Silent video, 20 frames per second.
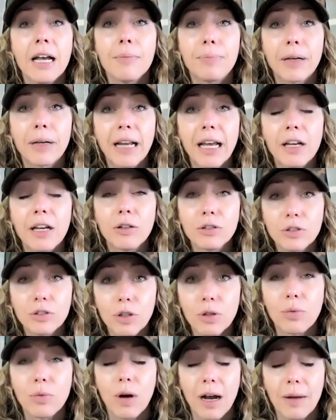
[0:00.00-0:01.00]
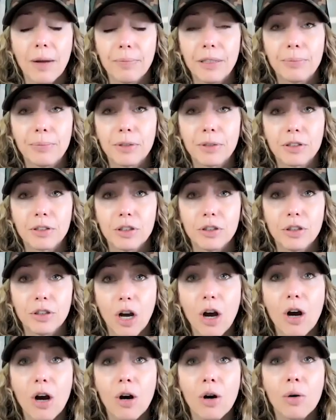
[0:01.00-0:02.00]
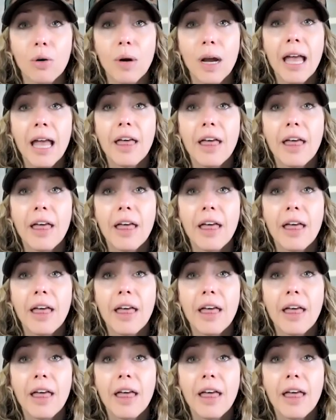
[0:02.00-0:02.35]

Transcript: But I also want people to know